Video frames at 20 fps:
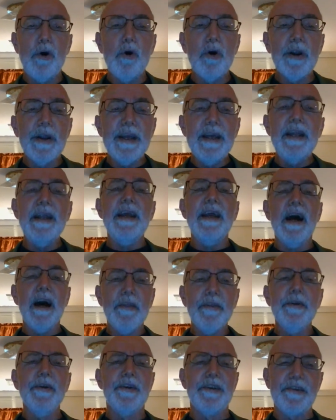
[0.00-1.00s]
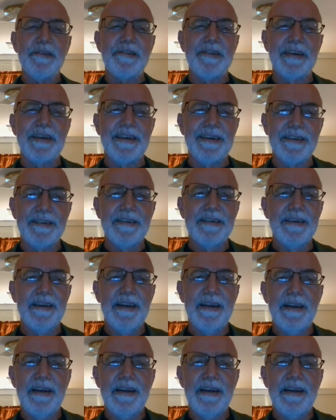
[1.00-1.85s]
or any other disease.